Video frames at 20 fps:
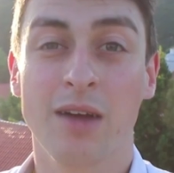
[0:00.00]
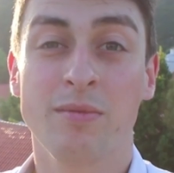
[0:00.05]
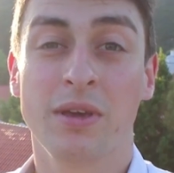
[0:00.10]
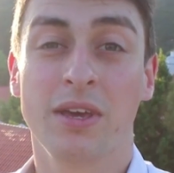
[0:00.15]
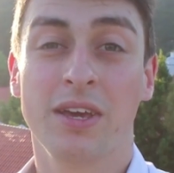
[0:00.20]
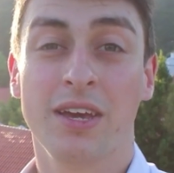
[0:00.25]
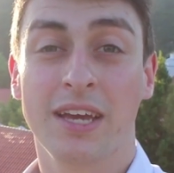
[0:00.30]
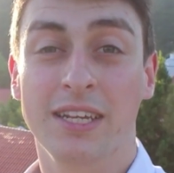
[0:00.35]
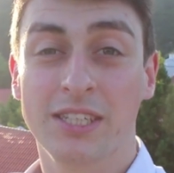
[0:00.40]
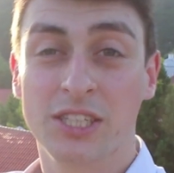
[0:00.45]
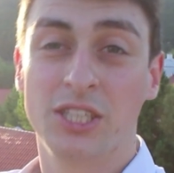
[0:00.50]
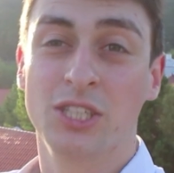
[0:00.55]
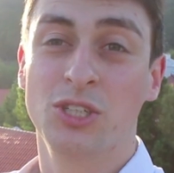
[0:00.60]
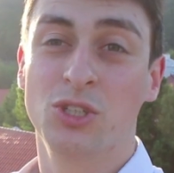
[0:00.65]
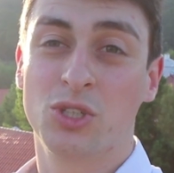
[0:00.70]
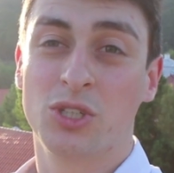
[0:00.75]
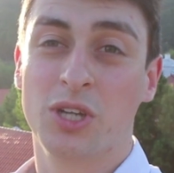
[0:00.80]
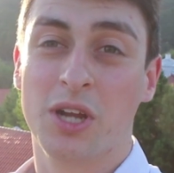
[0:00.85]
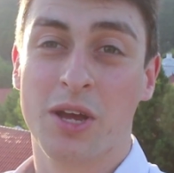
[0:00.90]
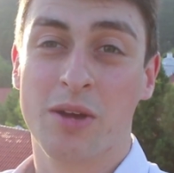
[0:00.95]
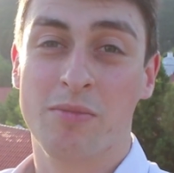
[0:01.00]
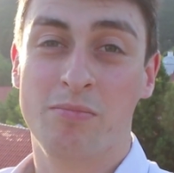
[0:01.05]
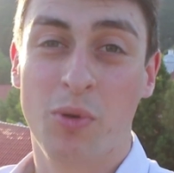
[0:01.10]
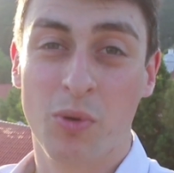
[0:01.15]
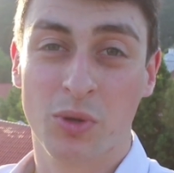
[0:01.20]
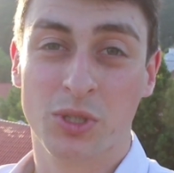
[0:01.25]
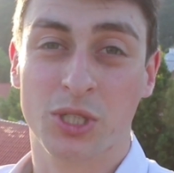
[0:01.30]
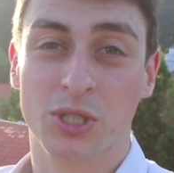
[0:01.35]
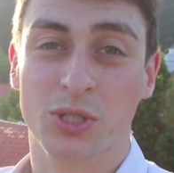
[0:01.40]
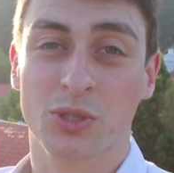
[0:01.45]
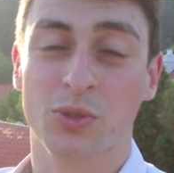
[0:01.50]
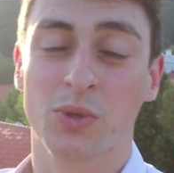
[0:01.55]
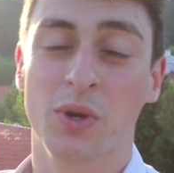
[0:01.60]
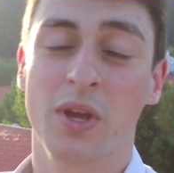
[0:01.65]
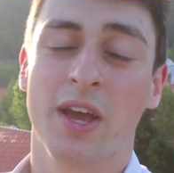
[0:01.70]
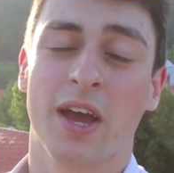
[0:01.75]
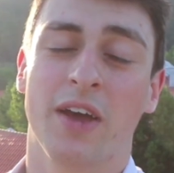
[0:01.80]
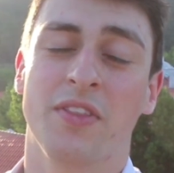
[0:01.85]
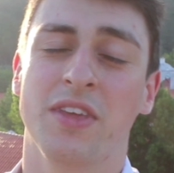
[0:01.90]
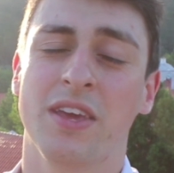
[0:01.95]
I'm here in Sintra, Portugal,
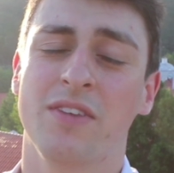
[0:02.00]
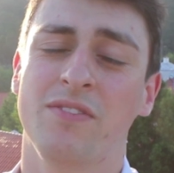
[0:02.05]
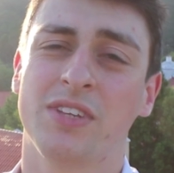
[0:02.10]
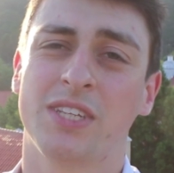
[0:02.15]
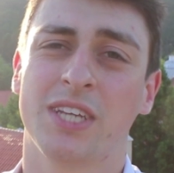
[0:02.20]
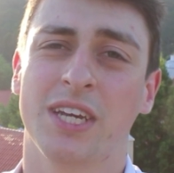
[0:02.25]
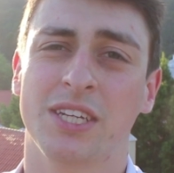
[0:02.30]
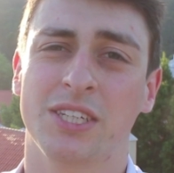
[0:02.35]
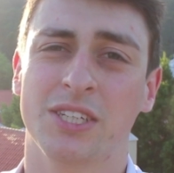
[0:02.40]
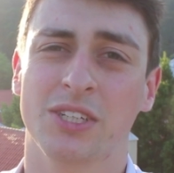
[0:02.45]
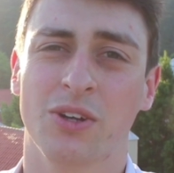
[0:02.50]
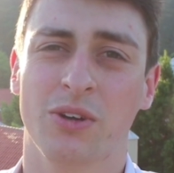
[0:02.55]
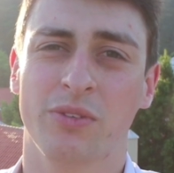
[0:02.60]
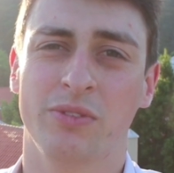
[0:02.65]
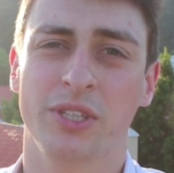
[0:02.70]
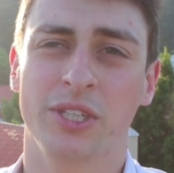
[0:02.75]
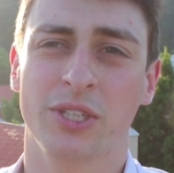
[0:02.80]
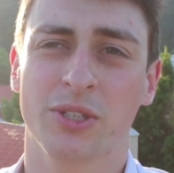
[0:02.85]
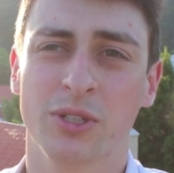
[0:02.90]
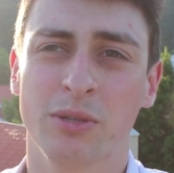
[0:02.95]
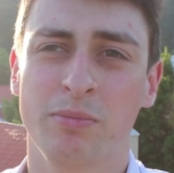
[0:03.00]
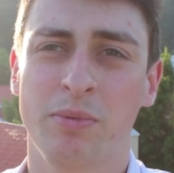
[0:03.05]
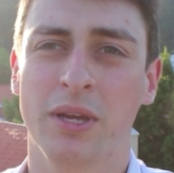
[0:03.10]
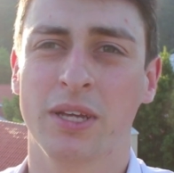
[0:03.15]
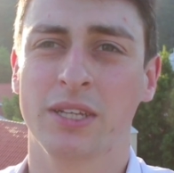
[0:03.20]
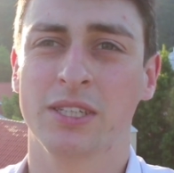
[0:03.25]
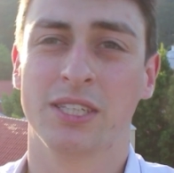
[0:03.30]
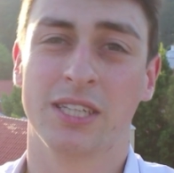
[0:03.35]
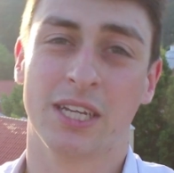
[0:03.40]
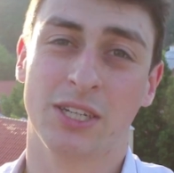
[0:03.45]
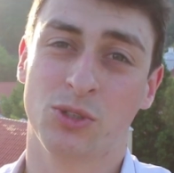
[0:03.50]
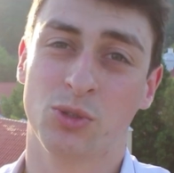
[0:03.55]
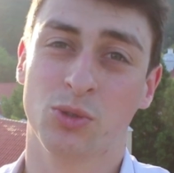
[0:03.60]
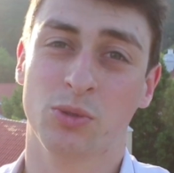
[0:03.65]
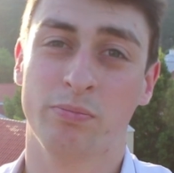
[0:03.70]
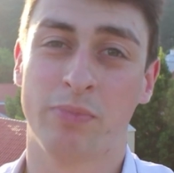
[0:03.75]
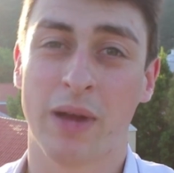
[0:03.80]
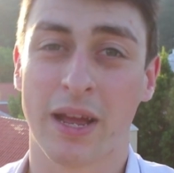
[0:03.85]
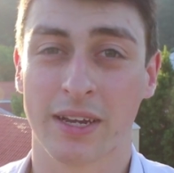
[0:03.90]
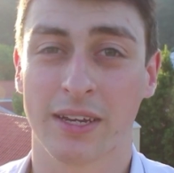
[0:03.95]
at the invitation of the European
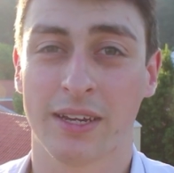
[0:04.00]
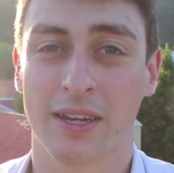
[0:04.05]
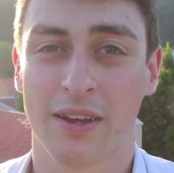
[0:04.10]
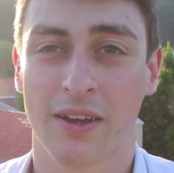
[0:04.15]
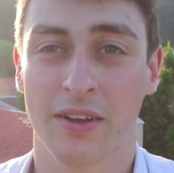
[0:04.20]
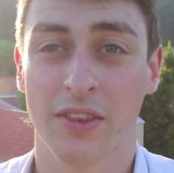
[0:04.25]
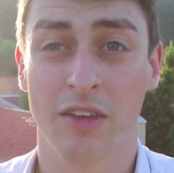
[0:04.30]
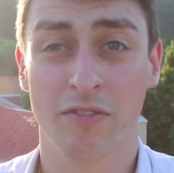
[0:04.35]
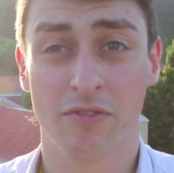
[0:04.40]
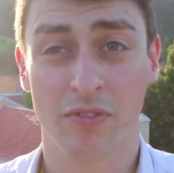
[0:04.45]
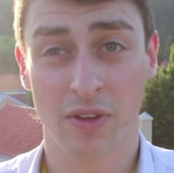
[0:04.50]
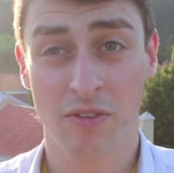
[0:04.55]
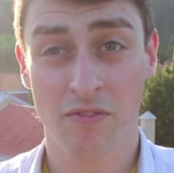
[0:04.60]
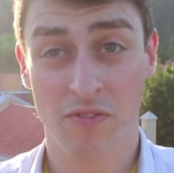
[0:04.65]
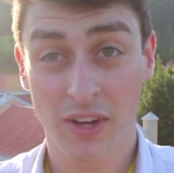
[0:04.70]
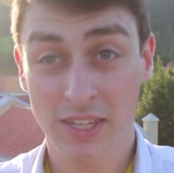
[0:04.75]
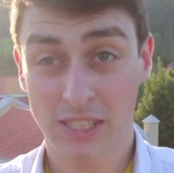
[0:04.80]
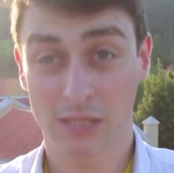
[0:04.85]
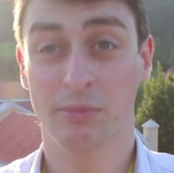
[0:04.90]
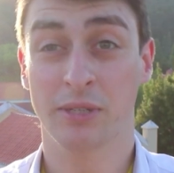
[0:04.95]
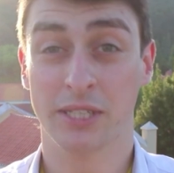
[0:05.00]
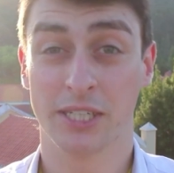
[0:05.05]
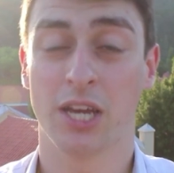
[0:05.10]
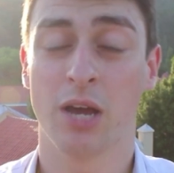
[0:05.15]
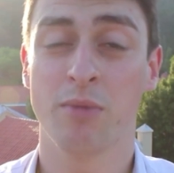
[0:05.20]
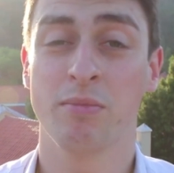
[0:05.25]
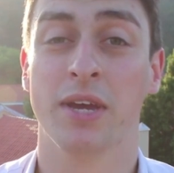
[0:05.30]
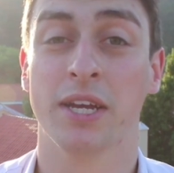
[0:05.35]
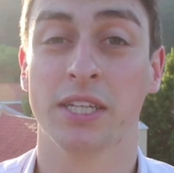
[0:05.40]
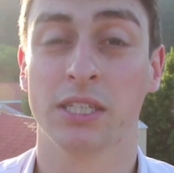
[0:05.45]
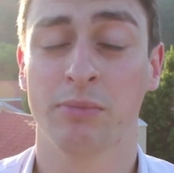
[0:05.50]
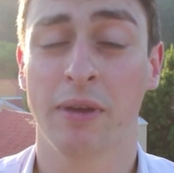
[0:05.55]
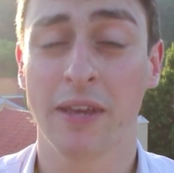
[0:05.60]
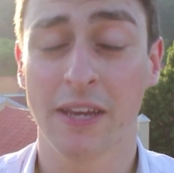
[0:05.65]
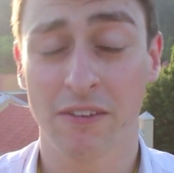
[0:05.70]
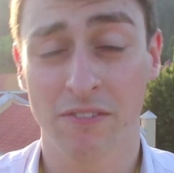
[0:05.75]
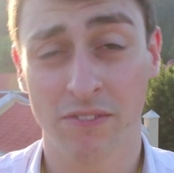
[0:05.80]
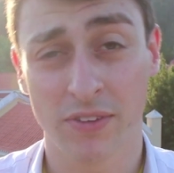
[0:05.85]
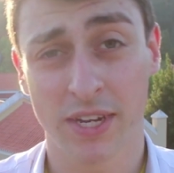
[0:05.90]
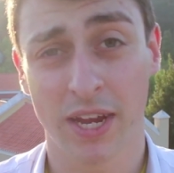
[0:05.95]
Central Bank, and they've invited me to come here to
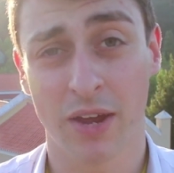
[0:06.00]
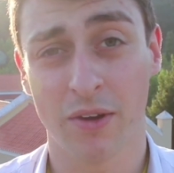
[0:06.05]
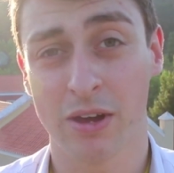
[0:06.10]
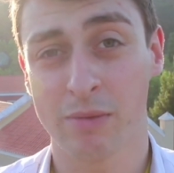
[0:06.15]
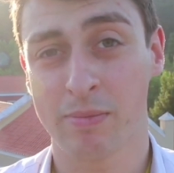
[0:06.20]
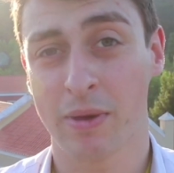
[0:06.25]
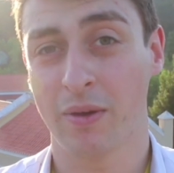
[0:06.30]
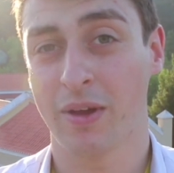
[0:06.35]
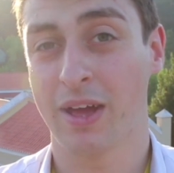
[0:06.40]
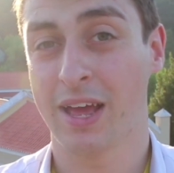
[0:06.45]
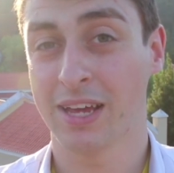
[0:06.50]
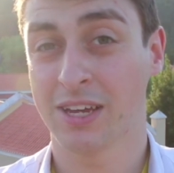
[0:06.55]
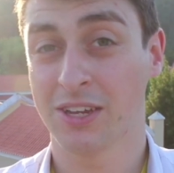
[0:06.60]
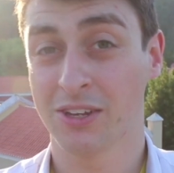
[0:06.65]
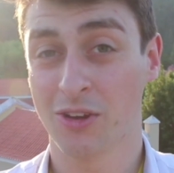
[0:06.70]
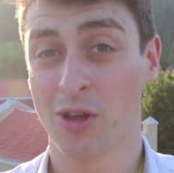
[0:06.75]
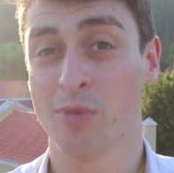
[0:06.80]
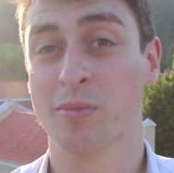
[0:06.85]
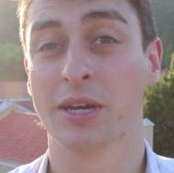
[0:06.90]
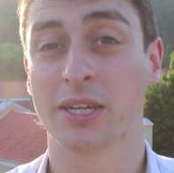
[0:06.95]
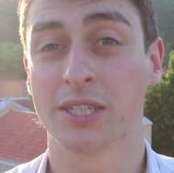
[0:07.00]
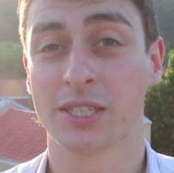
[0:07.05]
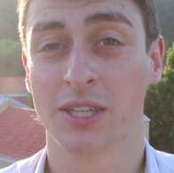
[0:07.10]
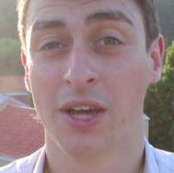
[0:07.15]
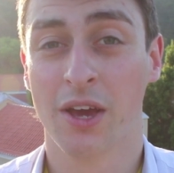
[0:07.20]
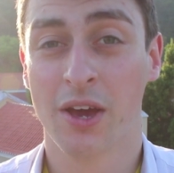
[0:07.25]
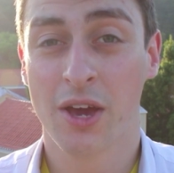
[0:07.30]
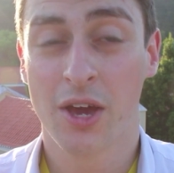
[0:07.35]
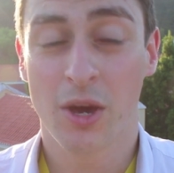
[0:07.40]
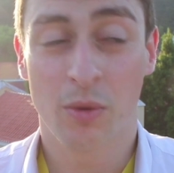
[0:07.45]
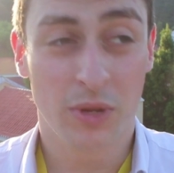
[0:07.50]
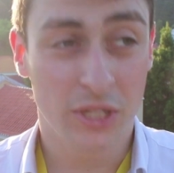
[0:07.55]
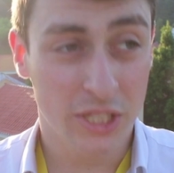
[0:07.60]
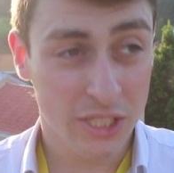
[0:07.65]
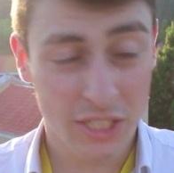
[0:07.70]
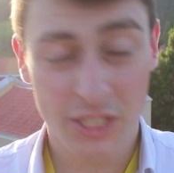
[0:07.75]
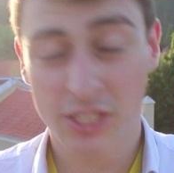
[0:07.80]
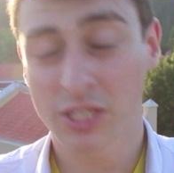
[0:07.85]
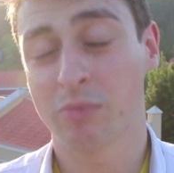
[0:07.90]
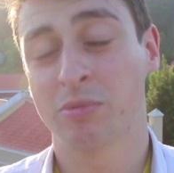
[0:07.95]
make a video about economics, which
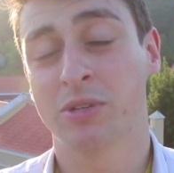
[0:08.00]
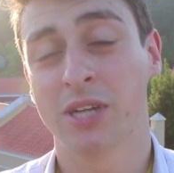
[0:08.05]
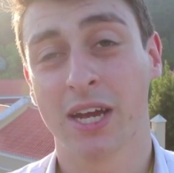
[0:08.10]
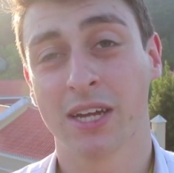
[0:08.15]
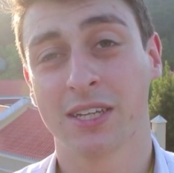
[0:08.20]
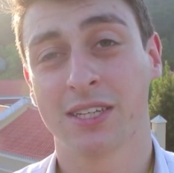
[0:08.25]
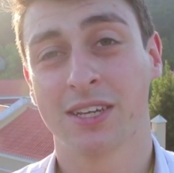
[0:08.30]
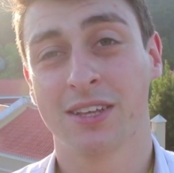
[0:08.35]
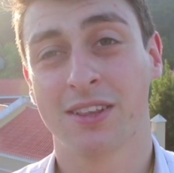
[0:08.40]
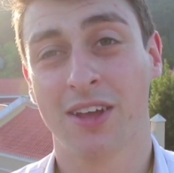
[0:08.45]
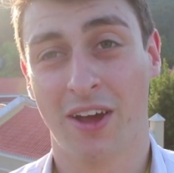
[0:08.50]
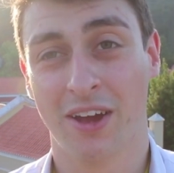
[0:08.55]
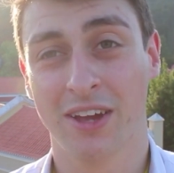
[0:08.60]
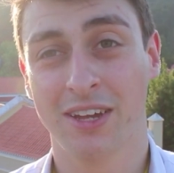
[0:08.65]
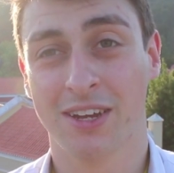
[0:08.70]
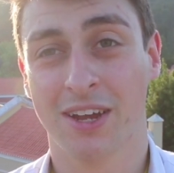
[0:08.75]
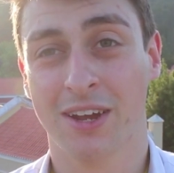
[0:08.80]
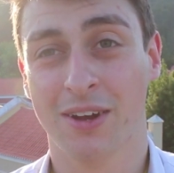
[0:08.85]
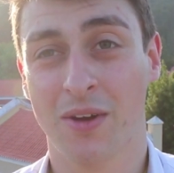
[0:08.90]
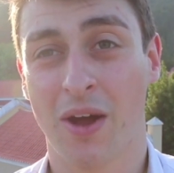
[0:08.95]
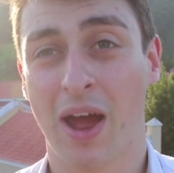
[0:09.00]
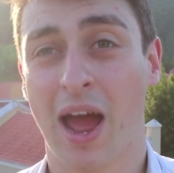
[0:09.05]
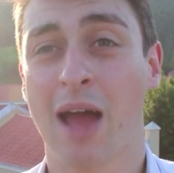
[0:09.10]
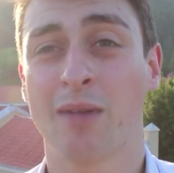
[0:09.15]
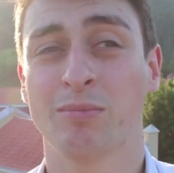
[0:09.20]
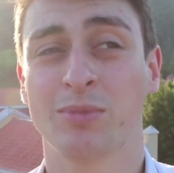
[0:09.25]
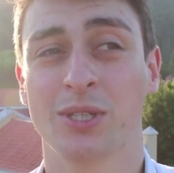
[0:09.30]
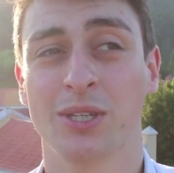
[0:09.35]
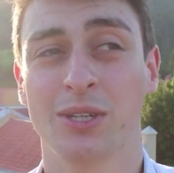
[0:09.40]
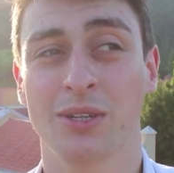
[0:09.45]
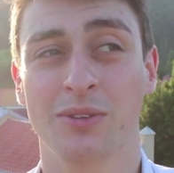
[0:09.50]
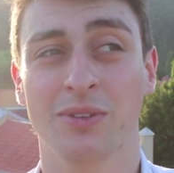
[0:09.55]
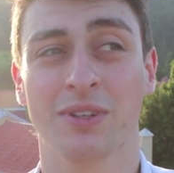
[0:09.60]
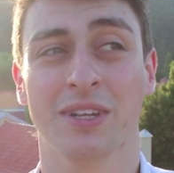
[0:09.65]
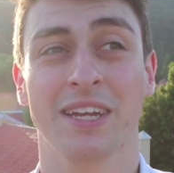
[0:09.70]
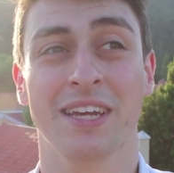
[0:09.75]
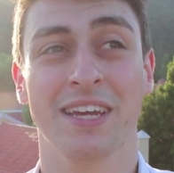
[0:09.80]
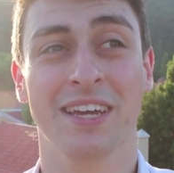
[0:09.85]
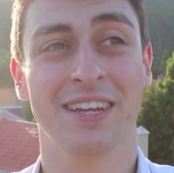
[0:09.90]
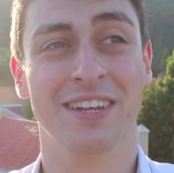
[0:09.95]
is a subject that I know
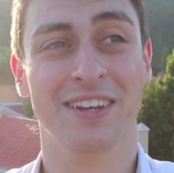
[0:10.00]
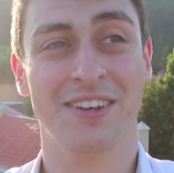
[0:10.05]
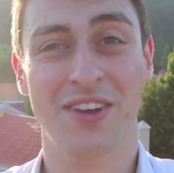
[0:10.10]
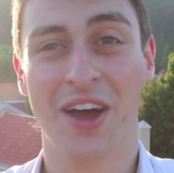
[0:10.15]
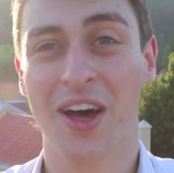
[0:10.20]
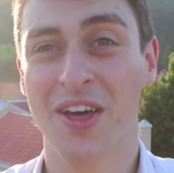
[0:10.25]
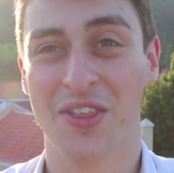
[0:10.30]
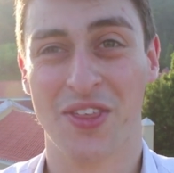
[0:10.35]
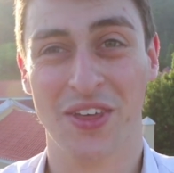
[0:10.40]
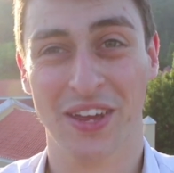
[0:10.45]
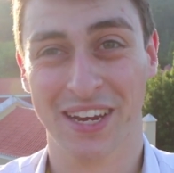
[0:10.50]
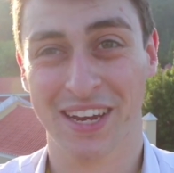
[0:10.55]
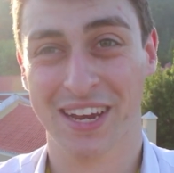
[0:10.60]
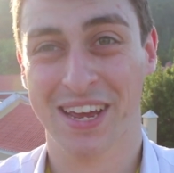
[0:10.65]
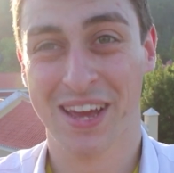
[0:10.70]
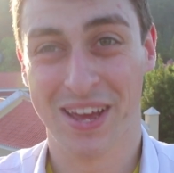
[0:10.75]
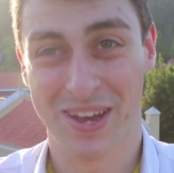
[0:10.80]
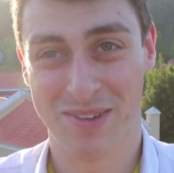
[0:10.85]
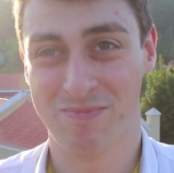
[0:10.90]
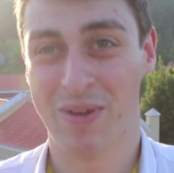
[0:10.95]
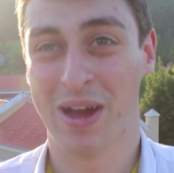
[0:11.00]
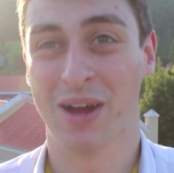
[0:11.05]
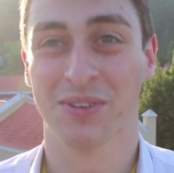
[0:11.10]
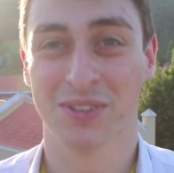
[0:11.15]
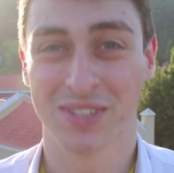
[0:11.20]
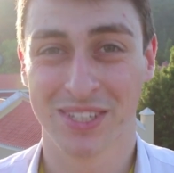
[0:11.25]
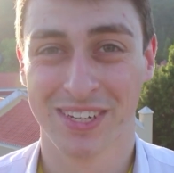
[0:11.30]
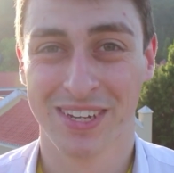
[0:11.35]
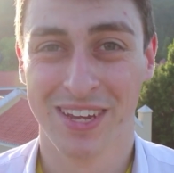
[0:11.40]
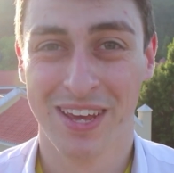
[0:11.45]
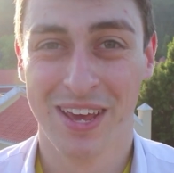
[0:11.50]
absolutely nothing about.